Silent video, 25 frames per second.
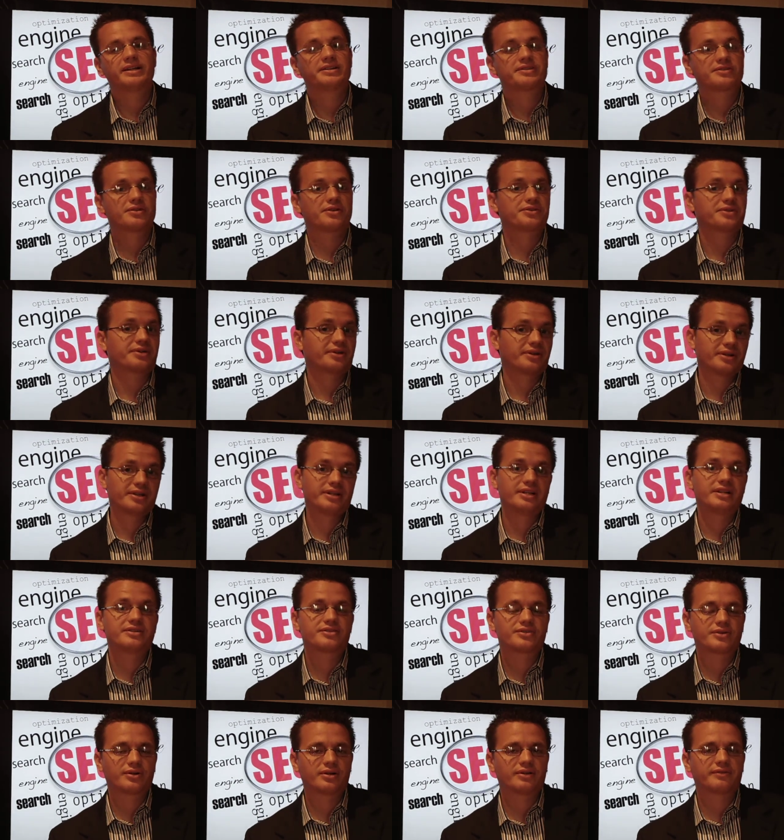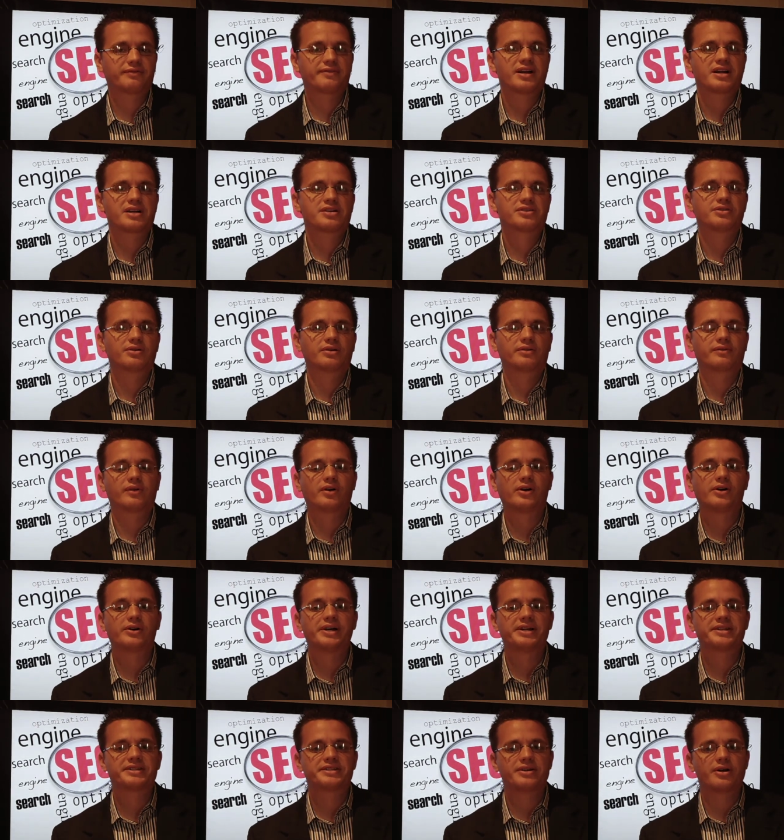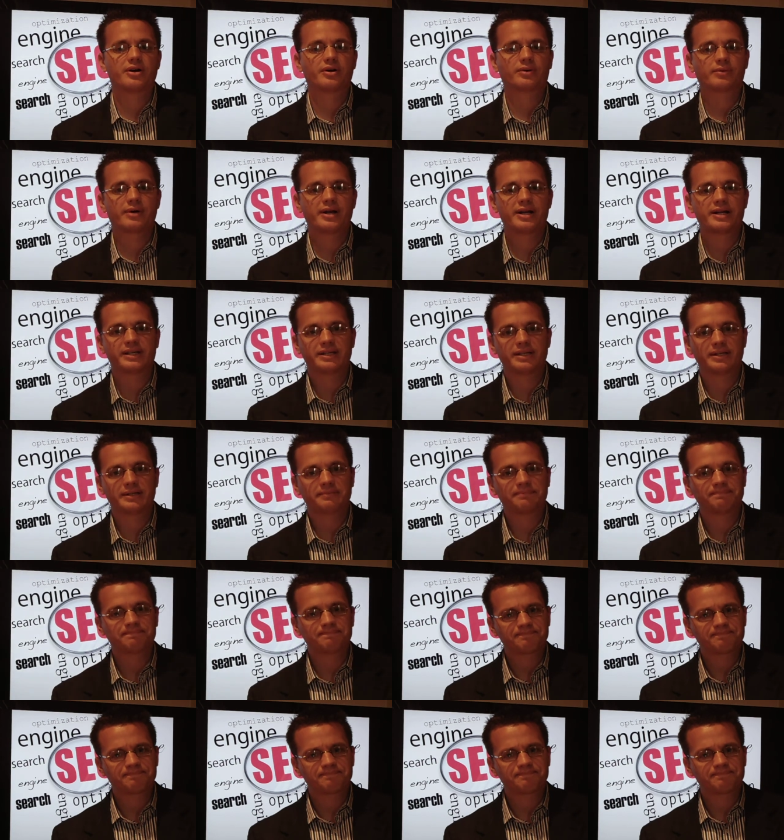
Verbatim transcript: it's also going to in turn affect your overall SEO ranking.